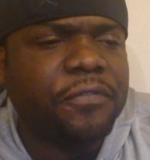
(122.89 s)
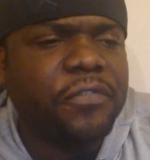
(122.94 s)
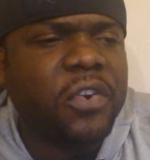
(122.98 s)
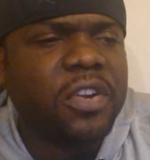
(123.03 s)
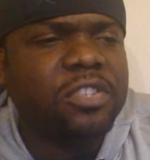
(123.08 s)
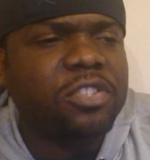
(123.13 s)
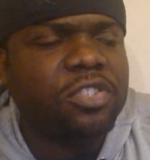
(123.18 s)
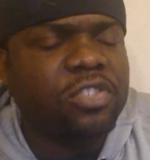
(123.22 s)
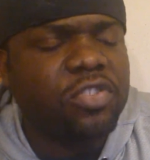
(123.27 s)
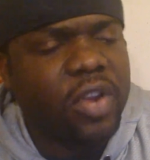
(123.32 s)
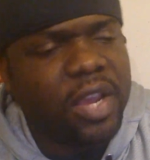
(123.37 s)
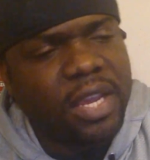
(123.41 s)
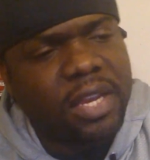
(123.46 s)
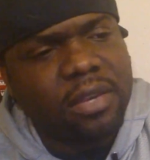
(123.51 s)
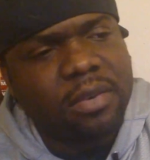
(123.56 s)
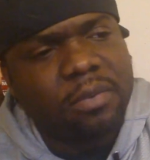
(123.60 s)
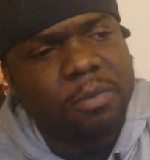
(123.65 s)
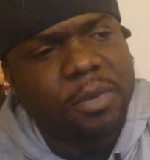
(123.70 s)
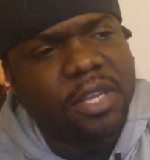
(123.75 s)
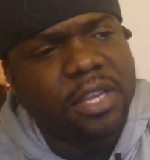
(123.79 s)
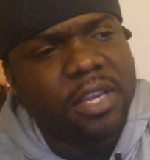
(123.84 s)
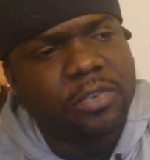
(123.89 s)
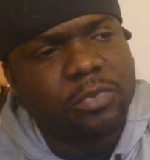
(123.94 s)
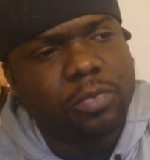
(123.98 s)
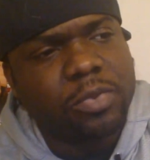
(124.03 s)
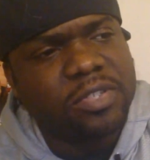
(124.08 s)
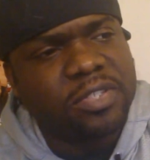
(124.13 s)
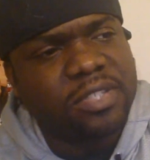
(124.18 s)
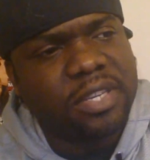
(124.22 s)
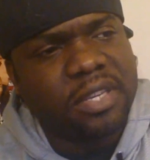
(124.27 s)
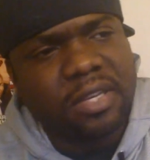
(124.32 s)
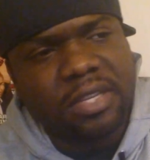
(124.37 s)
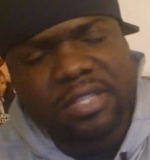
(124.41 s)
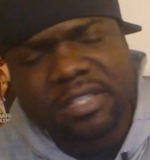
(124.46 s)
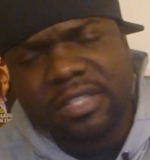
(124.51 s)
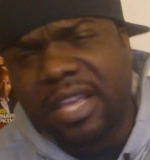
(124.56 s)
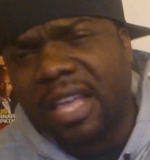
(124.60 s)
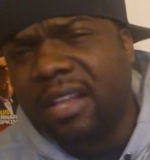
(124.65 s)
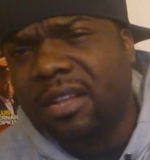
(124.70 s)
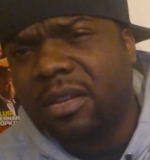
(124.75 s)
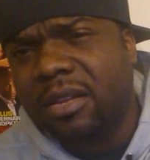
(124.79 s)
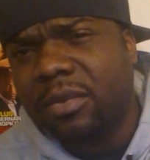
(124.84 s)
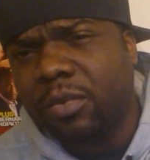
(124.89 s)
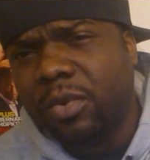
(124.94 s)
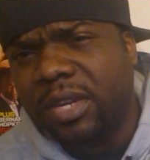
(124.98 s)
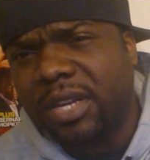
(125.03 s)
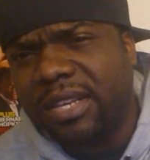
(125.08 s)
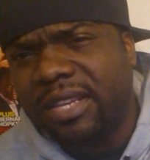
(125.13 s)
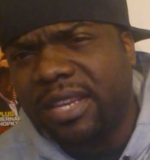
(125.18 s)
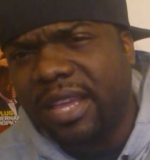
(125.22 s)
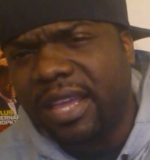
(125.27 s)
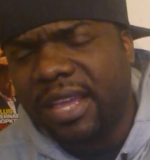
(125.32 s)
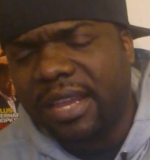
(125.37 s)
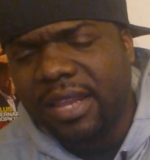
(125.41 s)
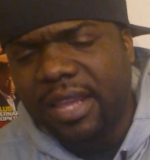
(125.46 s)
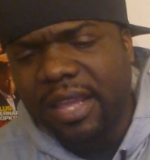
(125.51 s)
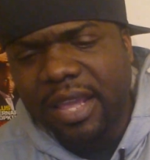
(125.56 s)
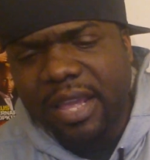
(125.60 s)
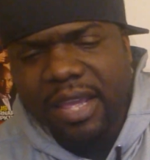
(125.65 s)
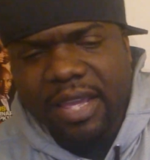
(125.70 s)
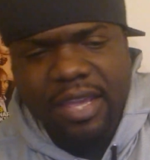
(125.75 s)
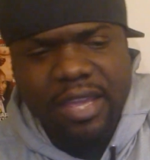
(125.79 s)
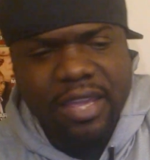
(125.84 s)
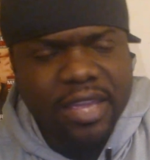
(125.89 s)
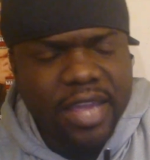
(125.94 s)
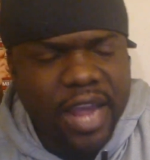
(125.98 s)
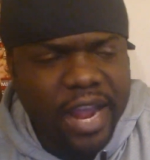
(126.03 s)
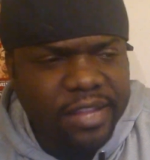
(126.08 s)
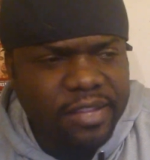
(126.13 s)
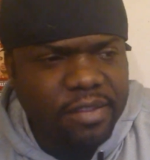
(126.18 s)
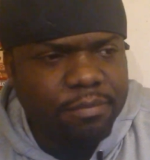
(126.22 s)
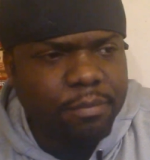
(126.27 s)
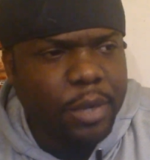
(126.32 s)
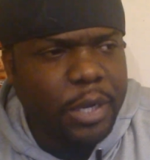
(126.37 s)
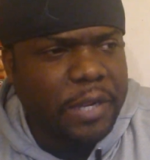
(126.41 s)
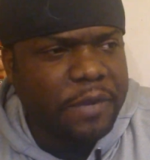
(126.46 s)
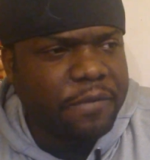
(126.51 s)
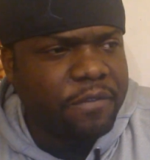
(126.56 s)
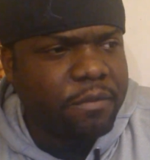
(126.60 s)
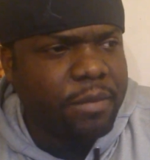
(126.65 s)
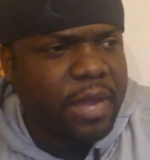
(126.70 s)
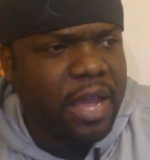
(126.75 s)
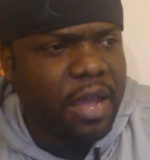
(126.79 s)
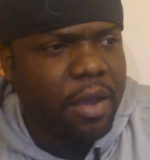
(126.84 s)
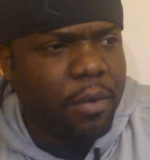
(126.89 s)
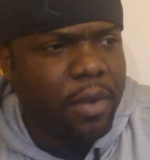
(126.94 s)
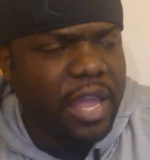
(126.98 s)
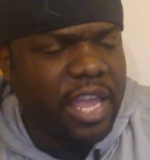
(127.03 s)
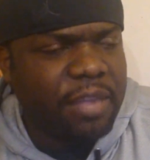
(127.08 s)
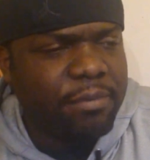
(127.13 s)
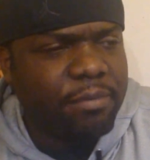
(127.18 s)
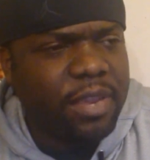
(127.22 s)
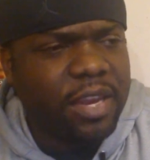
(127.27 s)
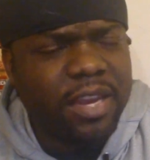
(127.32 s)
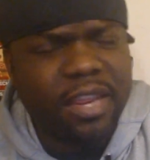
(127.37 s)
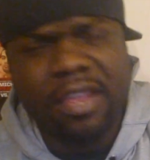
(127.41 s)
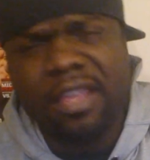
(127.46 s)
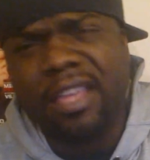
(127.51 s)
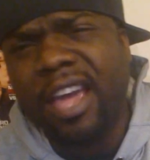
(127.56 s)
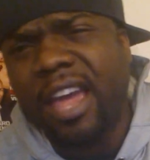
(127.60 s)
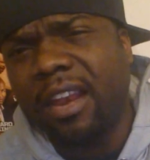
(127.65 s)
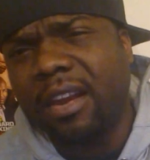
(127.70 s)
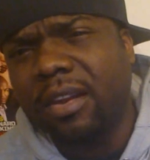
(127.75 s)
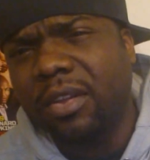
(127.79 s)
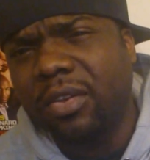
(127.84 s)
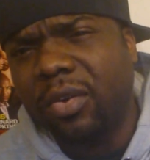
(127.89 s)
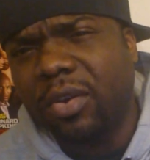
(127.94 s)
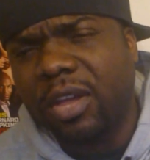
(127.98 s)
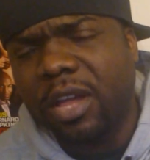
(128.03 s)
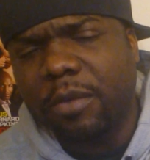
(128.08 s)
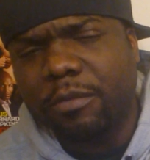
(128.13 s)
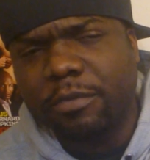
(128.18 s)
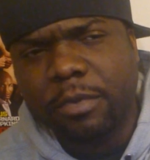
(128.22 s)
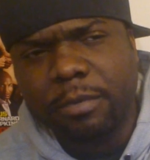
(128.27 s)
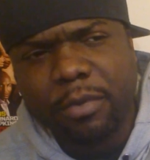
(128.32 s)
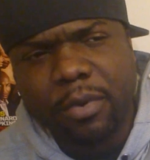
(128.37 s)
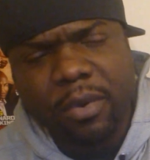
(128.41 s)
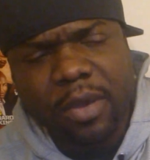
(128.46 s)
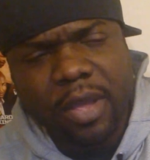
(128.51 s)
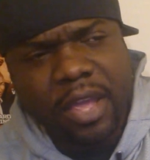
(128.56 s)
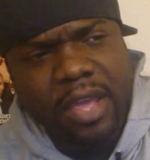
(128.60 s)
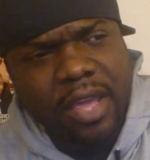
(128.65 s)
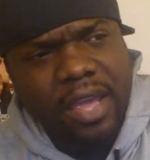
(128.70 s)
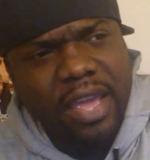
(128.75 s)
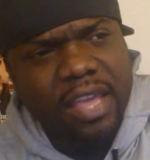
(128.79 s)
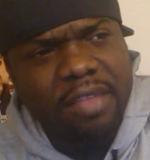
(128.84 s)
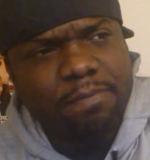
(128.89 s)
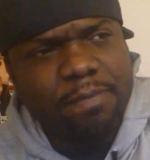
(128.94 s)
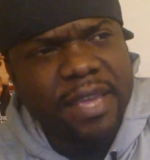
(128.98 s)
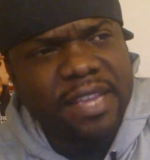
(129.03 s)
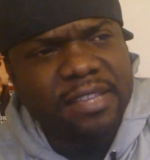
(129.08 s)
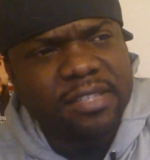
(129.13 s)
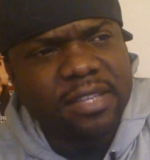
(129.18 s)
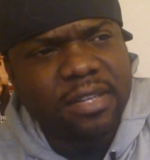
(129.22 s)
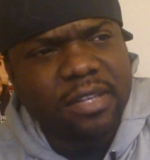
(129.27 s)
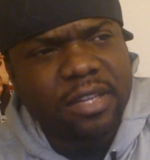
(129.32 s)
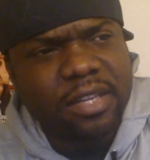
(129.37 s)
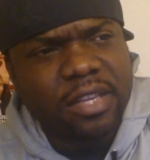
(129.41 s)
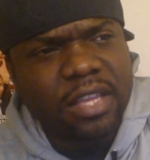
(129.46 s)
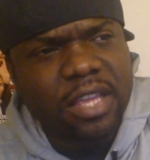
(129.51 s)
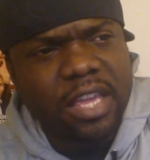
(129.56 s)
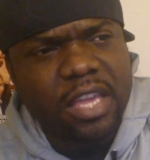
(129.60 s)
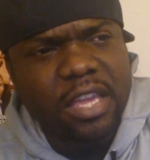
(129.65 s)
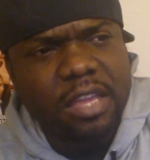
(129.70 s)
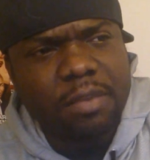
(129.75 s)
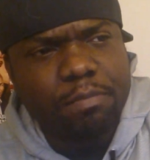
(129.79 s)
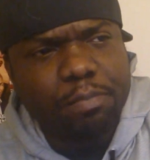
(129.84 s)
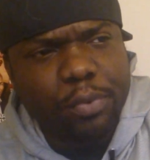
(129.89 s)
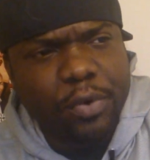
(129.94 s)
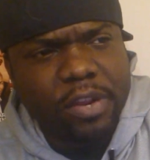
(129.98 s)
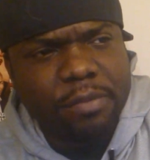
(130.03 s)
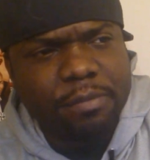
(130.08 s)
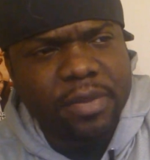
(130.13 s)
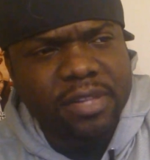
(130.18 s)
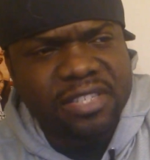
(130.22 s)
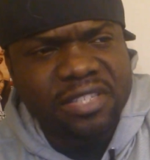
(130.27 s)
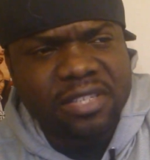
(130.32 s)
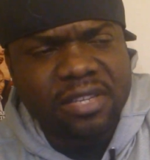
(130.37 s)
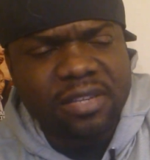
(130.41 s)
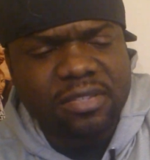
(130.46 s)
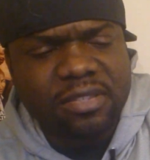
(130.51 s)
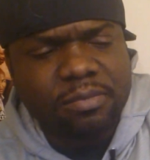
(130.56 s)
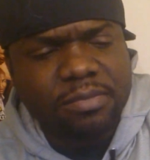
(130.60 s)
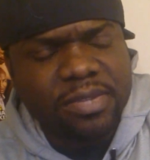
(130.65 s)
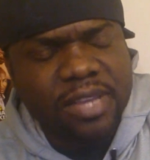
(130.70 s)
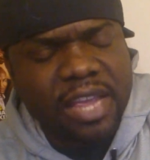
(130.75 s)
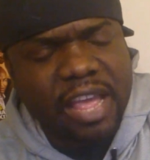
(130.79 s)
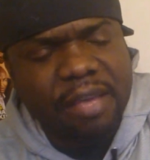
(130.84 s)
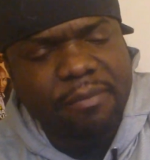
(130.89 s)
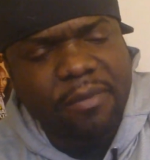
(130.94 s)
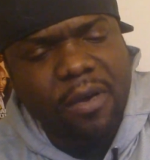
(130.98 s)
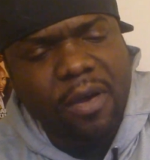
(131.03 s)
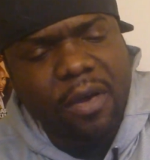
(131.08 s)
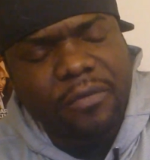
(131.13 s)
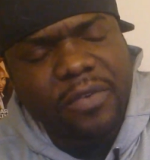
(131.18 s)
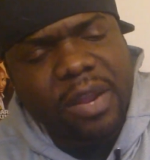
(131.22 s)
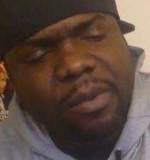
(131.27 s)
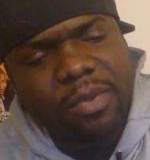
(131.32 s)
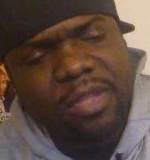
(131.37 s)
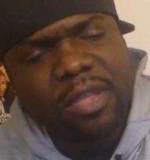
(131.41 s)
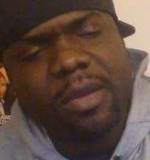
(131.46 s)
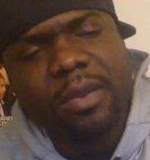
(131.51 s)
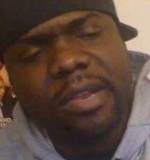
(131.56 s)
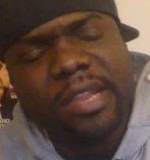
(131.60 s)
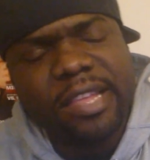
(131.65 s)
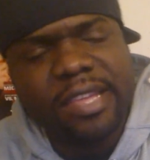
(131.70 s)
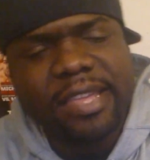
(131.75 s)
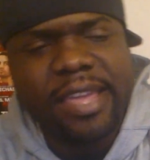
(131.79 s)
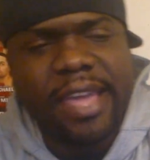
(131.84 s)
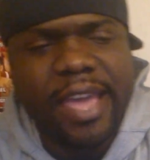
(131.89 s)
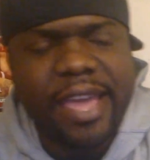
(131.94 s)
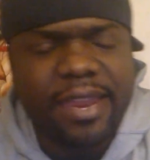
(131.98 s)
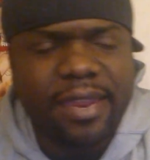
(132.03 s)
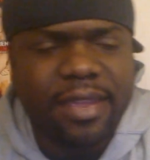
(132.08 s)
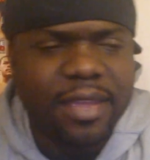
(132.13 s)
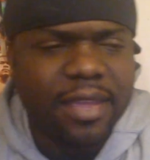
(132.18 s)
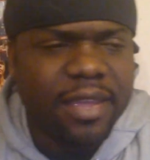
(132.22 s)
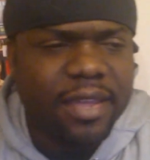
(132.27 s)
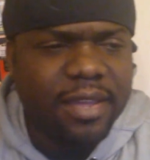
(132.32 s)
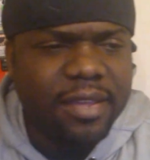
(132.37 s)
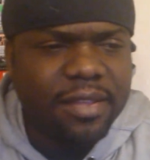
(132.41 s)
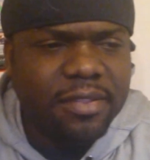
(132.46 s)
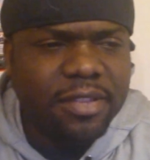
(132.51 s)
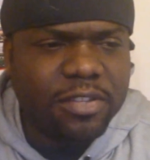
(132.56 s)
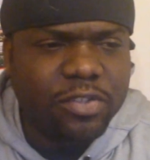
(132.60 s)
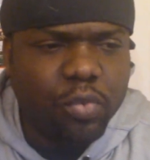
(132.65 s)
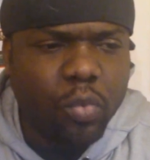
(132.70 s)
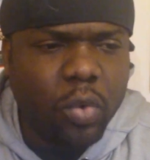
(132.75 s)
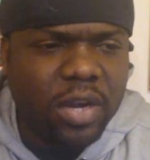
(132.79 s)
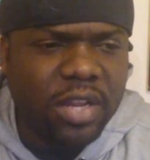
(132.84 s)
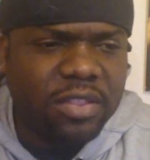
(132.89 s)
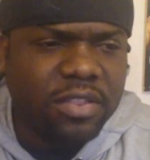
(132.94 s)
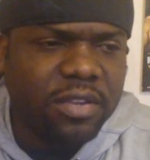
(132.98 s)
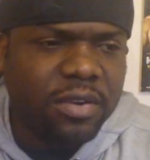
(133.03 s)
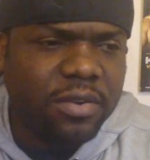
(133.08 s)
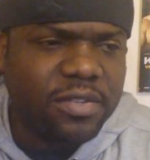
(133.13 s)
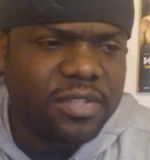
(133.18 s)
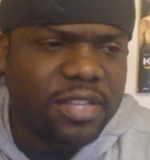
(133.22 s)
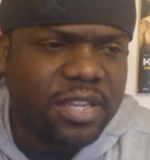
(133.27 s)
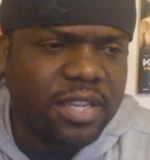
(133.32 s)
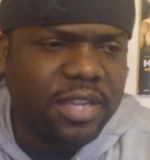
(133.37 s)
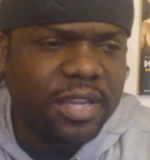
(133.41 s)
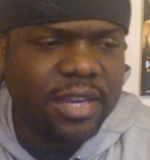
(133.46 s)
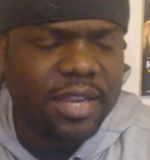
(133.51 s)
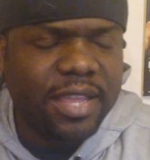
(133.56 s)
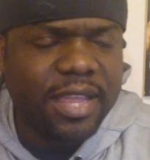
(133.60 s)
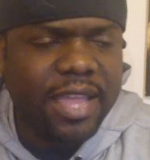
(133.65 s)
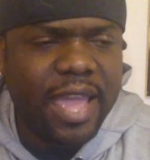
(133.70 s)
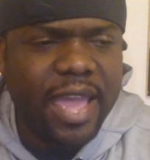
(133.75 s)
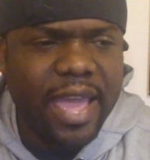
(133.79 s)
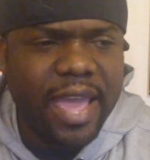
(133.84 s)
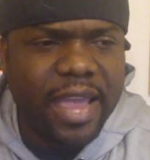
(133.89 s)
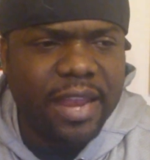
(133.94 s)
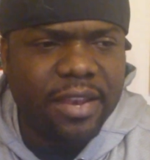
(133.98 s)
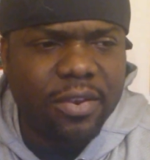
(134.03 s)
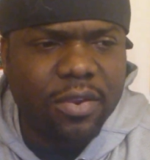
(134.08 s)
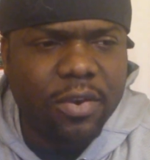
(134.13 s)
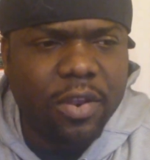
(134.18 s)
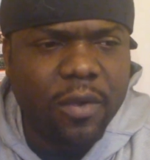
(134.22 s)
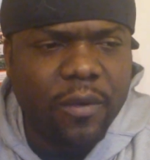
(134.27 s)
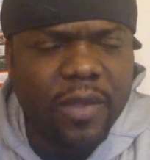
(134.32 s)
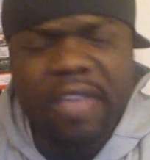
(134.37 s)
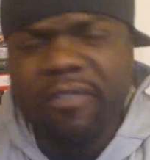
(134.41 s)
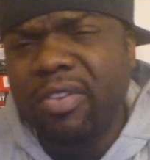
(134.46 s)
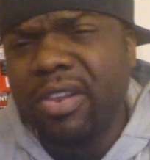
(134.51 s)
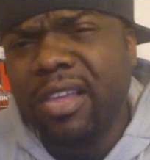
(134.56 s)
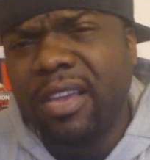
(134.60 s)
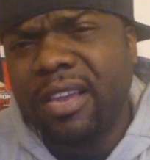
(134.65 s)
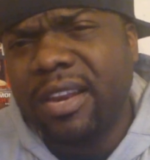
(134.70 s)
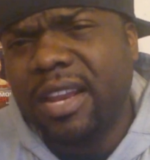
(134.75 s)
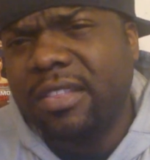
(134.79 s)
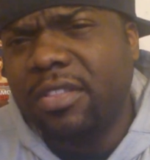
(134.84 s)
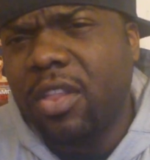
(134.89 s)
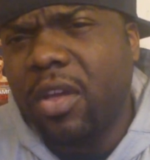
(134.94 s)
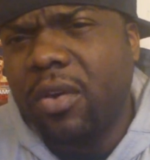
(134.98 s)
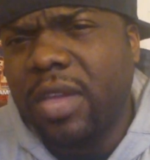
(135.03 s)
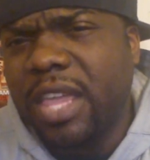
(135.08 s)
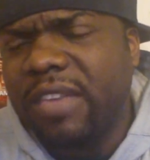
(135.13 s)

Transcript: frustrating because we've seen exactly what he did. He got the money from Al Haymon. He got a little comfortable. And basically, he pretty much took some time off. Now, when you look at the 2013 he had, you know, look at the